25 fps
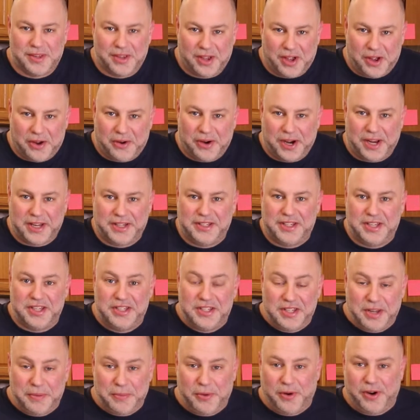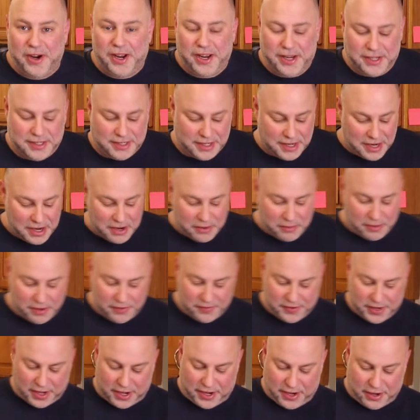All right, to summarize,
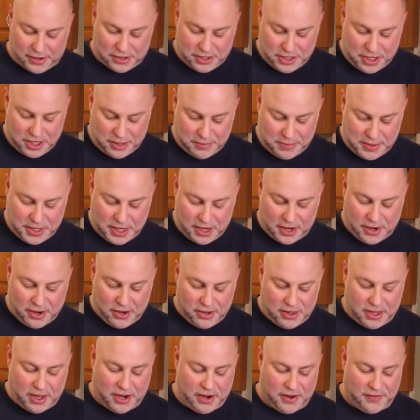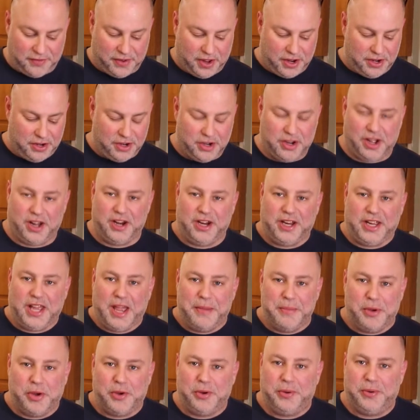we've got our chips here that have undergone a
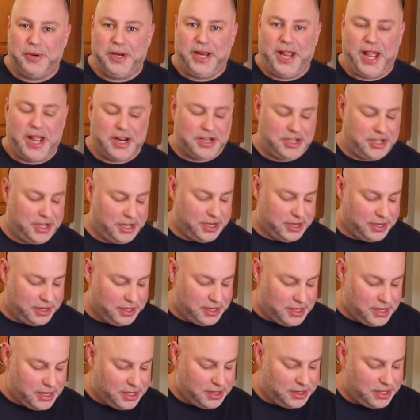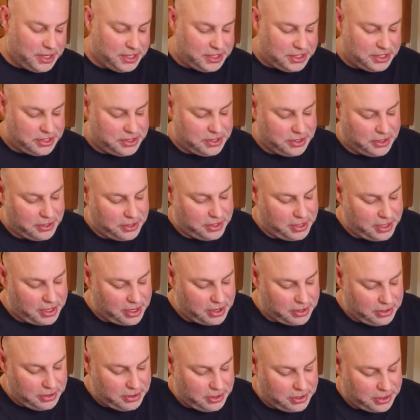chemical reaction. They started
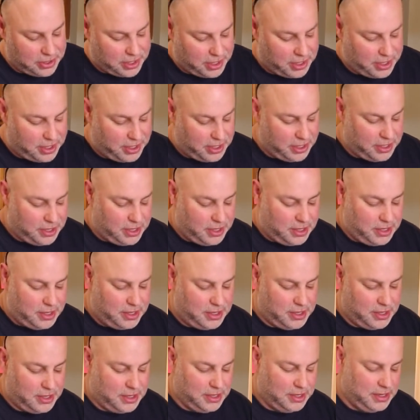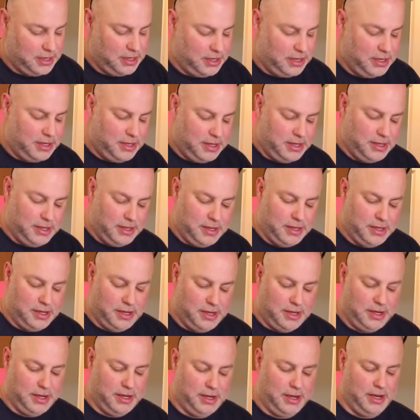out looking
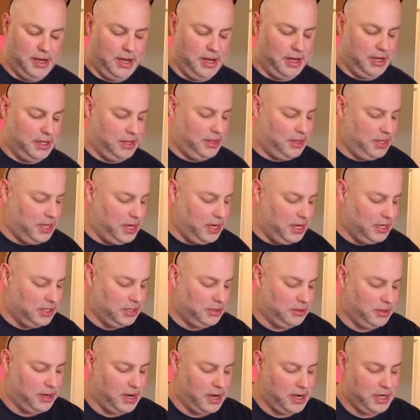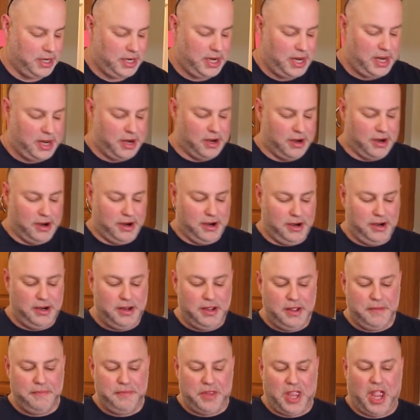like these right here,
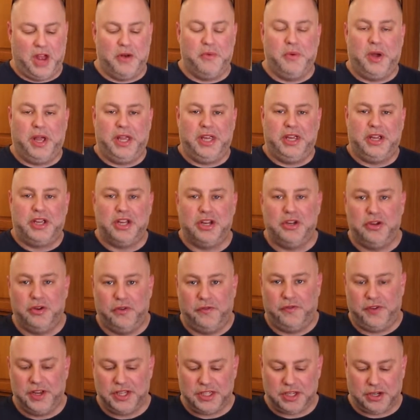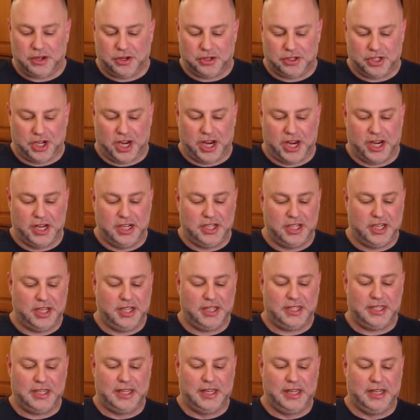and while you can do physical
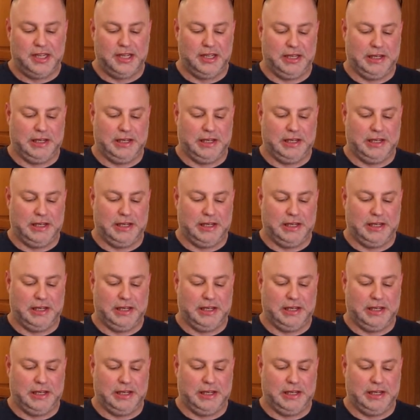changes,